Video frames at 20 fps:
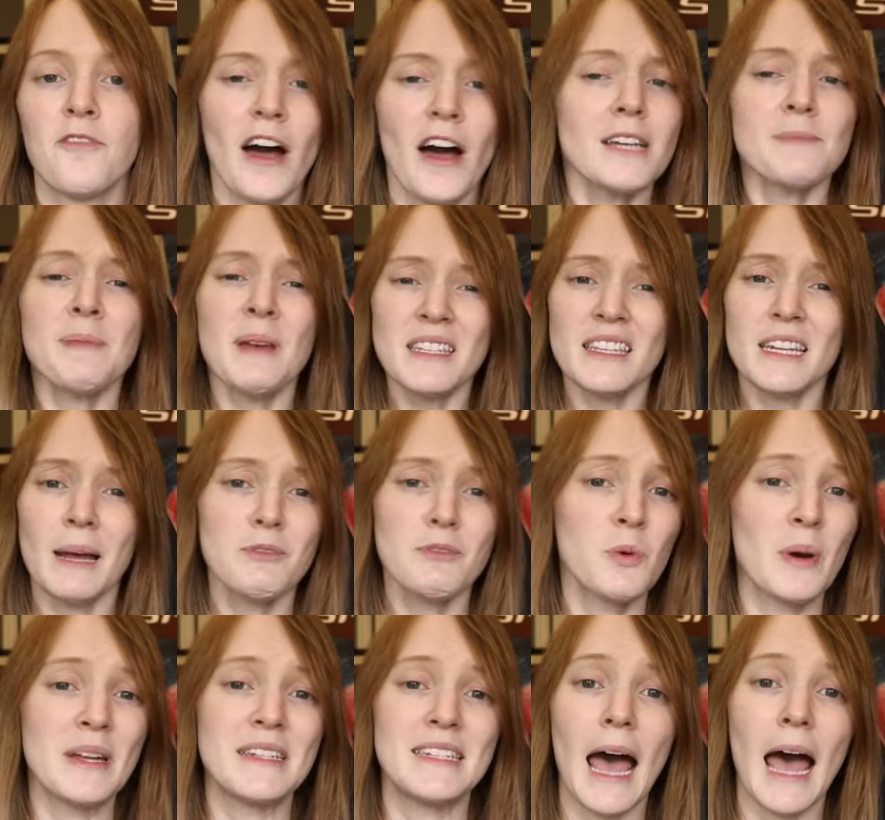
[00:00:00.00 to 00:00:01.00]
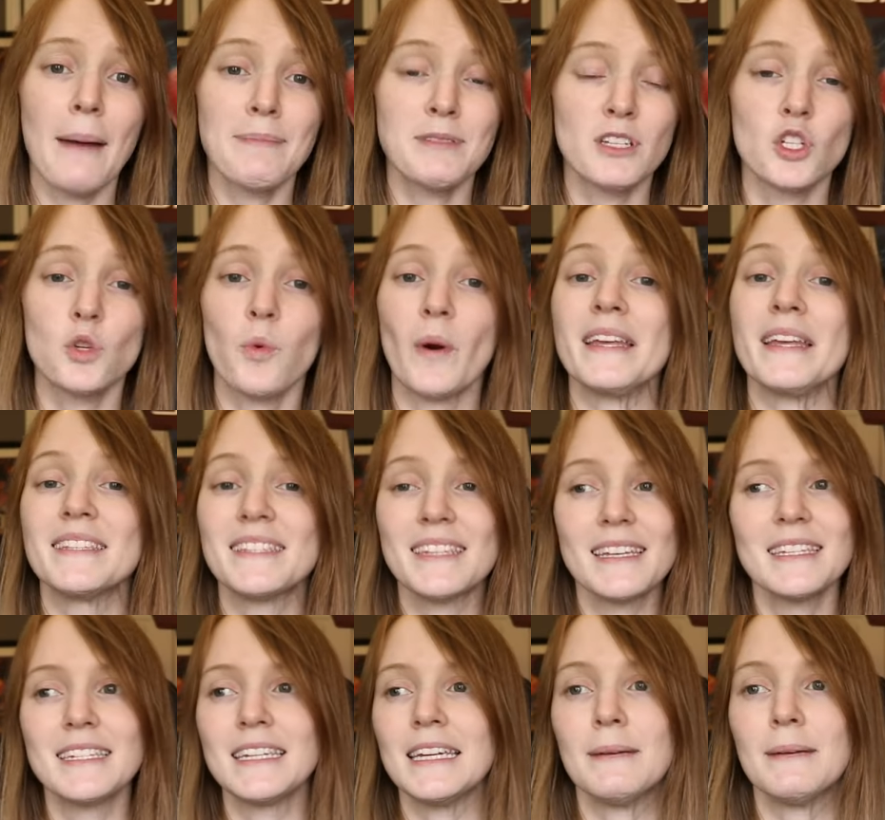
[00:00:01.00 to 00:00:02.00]
Fox picked it up to adapt in
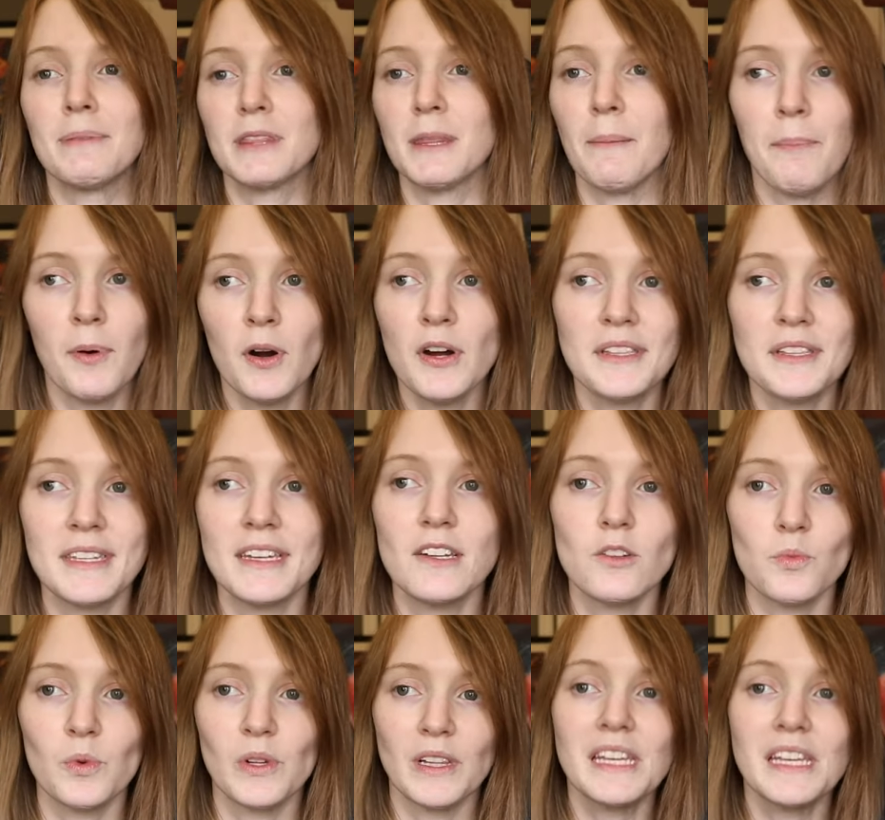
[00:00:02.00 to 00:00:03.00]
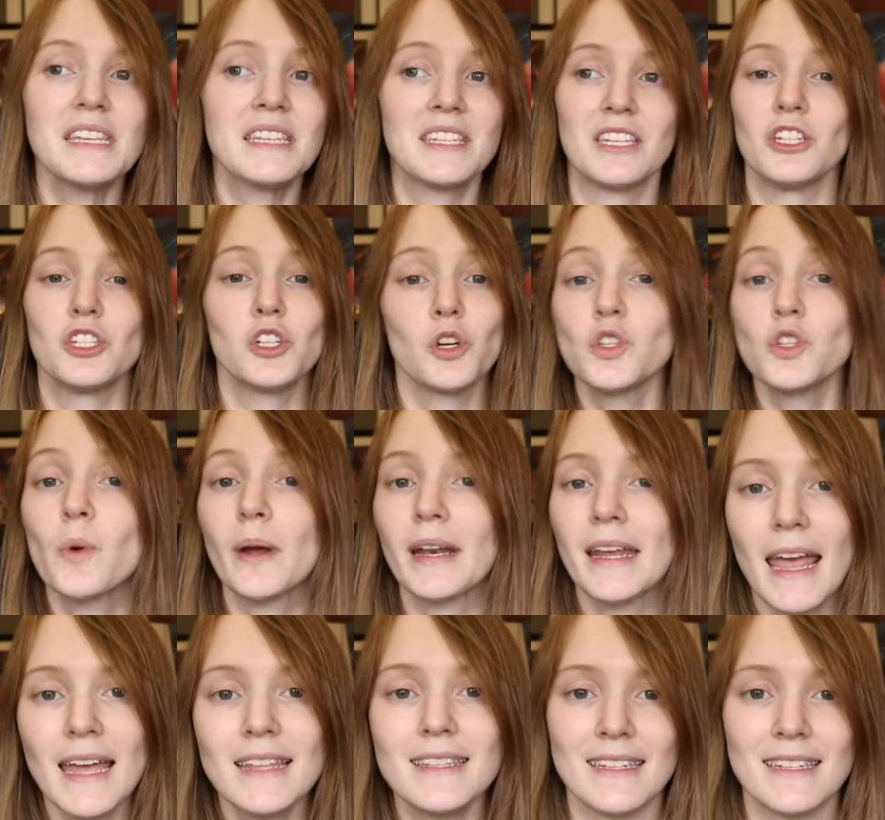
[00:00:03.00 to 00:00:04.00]
2016, but the book didn't release until
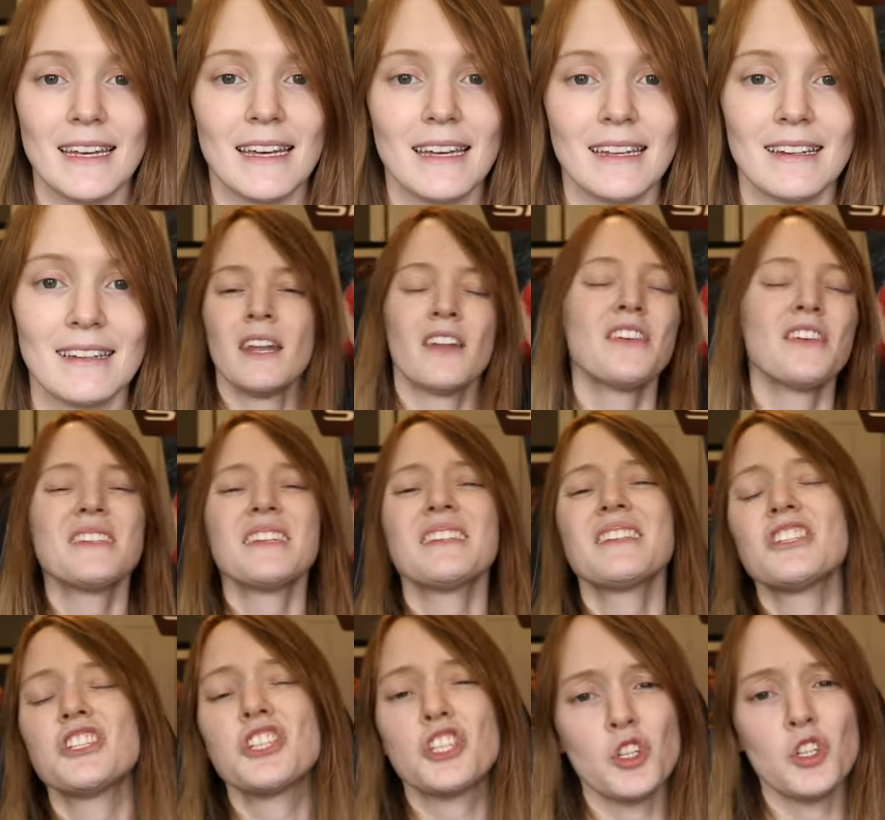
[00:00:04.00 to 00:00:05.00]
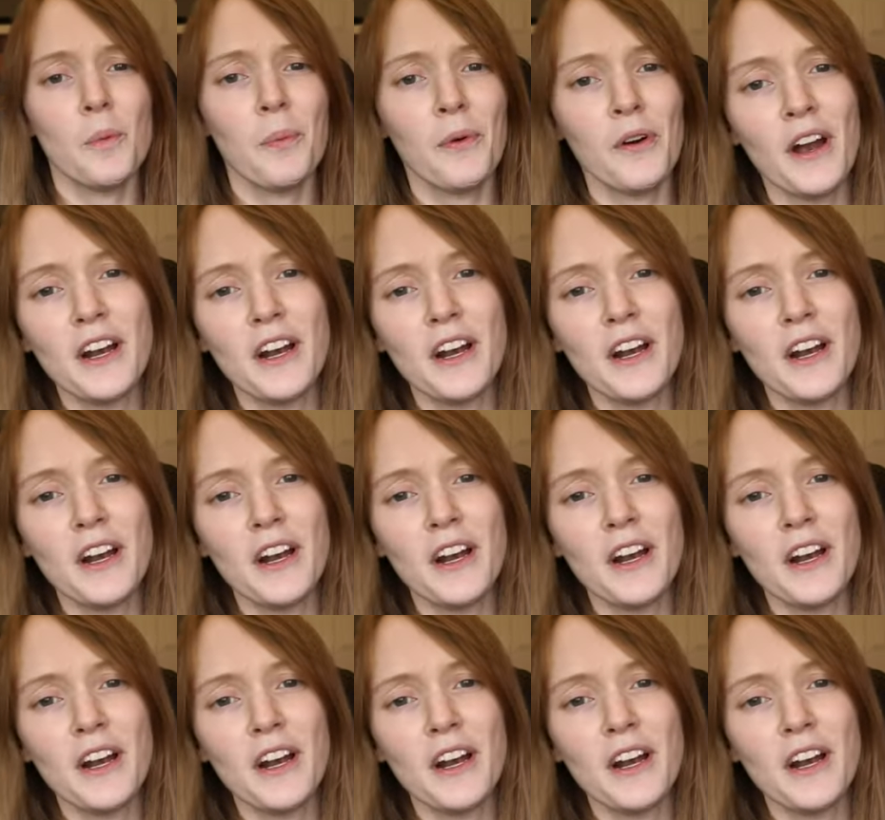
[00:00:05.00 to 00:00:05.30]
2018. Now this isn't super